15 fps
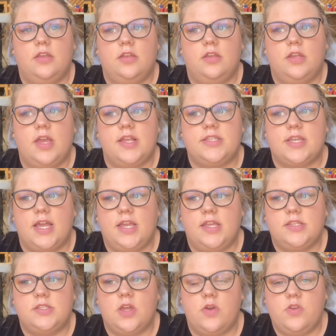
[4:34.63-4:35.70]
it's like
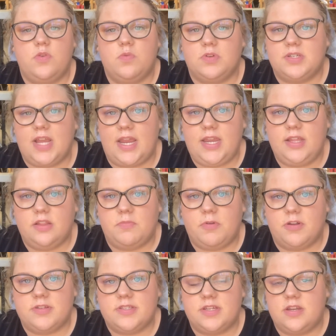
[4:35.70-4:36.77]
as though you were dating the
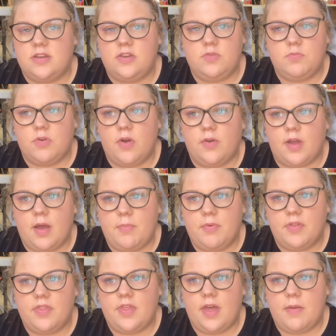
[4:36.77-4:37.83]
person and you broke up
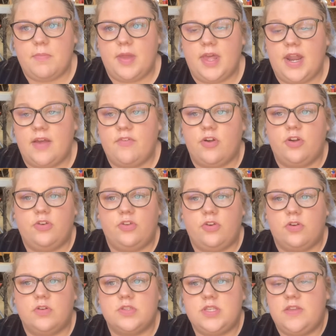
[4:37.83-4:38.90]
with them. And I've heard
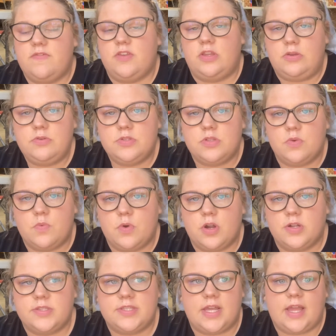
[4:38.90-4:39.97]
girls even use the
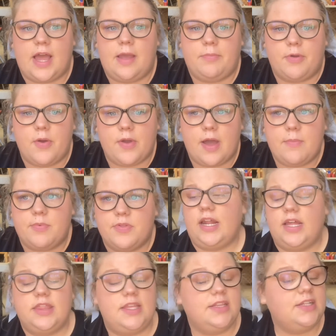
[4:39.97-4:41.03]
words like, I broke up with.
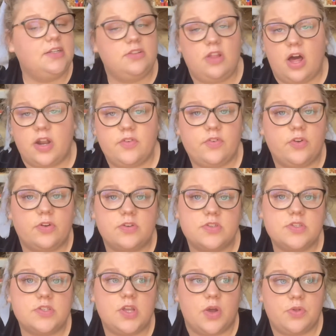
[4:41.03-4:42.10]
I think that a lot of
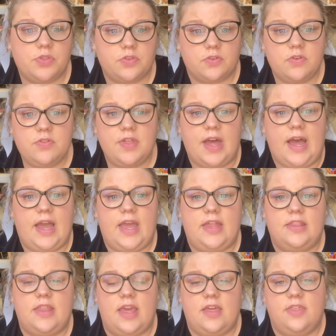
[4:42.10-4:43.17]
girls go through that,
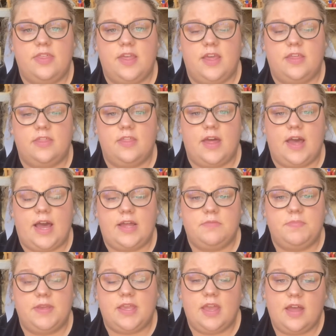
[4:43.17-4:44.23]
and they think that
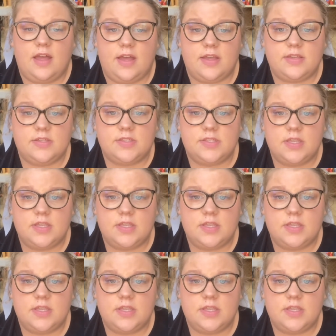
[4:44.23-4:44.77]
because